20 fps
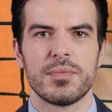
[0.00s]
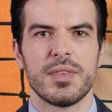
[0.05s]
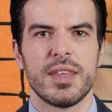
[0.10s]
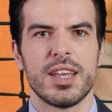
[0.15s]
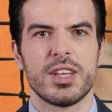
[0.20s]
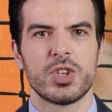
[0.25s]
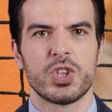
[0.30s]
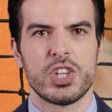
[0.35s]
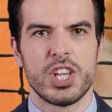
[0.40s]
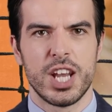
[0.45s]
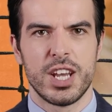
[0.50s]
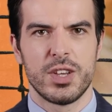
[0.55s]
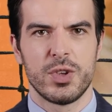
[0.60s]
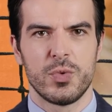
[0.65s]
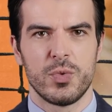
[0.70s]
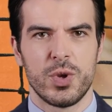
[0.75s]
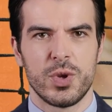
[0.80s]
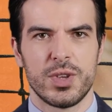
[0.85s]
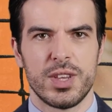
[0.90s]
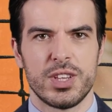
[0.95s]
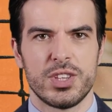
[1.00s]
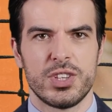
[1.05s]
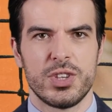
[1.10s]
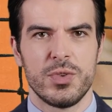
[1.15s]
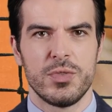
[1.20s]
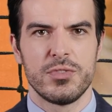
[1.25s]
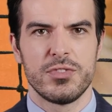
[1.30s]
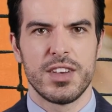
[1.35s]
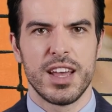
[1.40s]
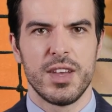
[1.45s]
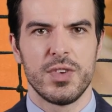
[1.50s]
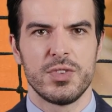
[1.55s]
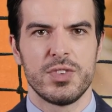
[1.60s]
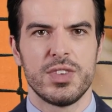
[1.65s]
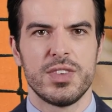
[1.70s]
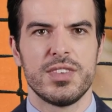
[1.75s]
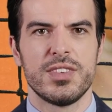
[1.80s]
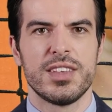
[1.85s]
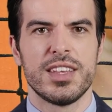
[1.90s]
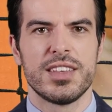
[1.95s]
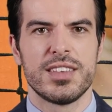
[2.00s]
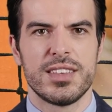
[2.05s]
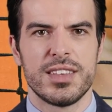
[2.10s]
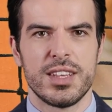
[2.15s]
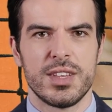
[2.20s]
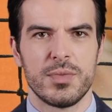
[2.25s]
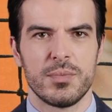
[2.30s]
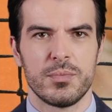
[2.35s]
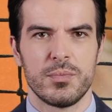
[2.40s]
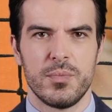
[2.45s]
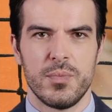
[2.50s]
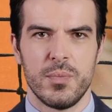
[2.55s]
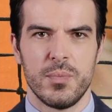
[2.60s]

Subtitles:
In January 2016,